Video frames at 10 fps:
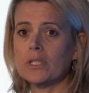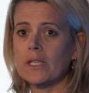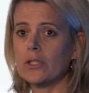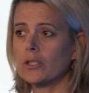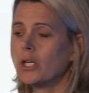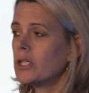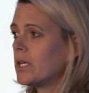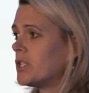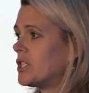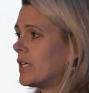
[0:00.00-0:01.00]

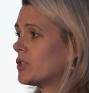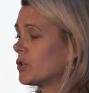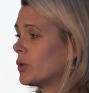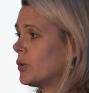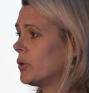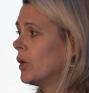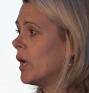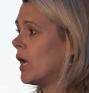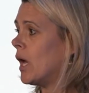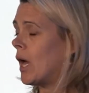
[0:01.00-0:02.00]
will make a
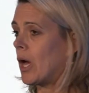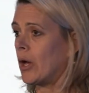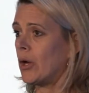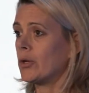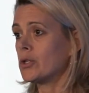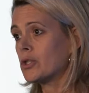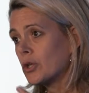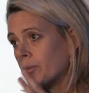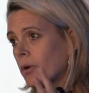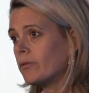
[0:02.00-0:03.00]
certain particular
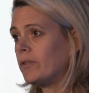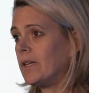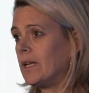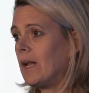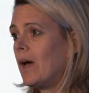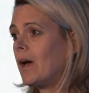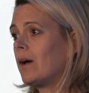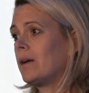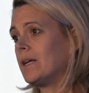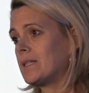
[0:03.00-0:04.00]
choice of drugs,
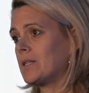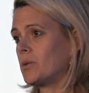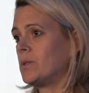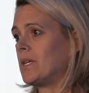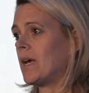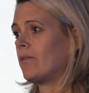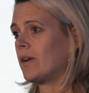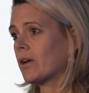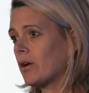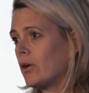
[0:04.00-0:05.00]

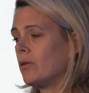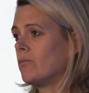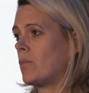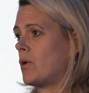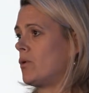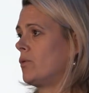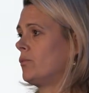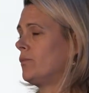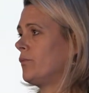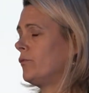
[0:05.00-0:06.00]
and it's
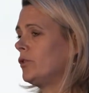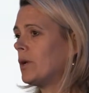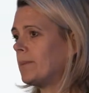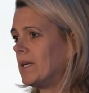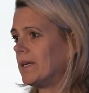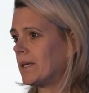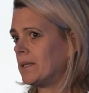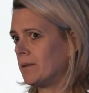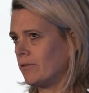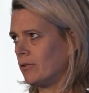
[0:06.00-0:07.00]
associated, therefore,
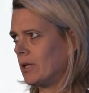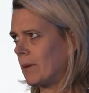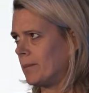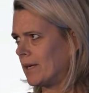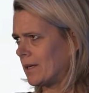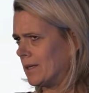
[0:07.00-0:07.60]
with